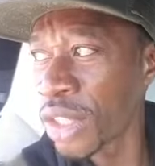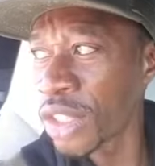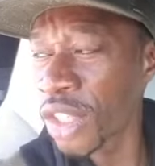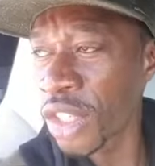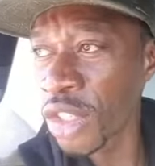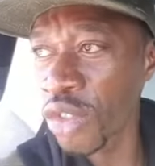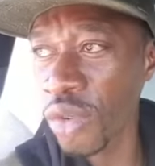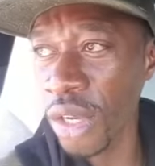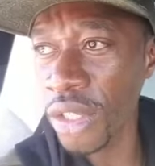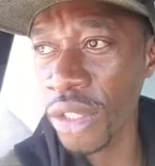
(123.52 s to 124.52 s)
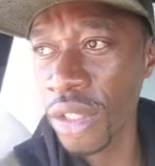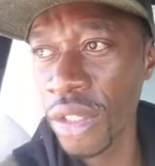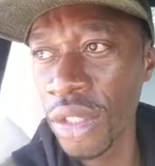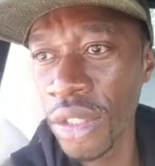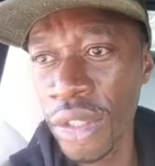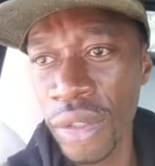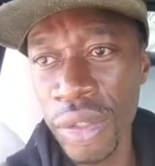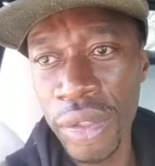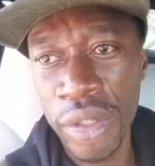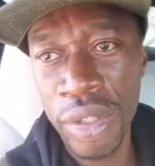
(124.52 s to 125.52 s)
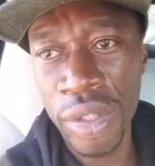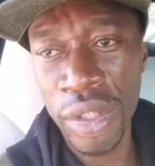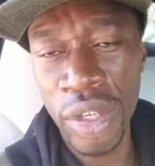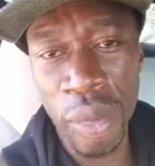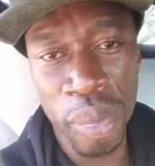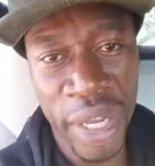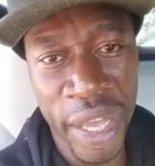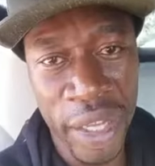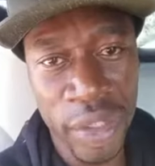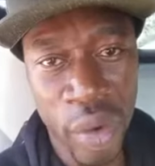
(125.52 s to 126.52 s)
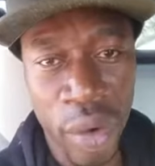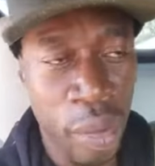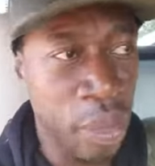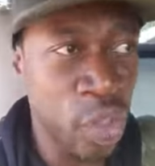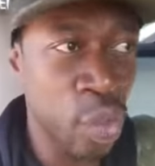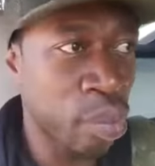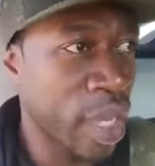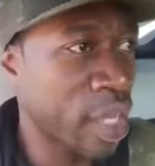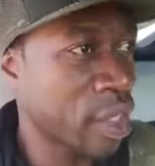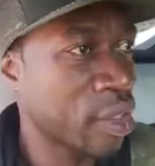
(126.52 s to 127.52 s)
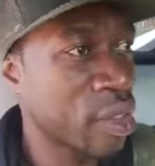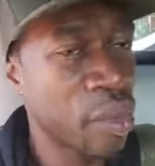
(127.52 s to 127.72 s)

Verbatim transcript: to deconstruct your plans on a mental plane.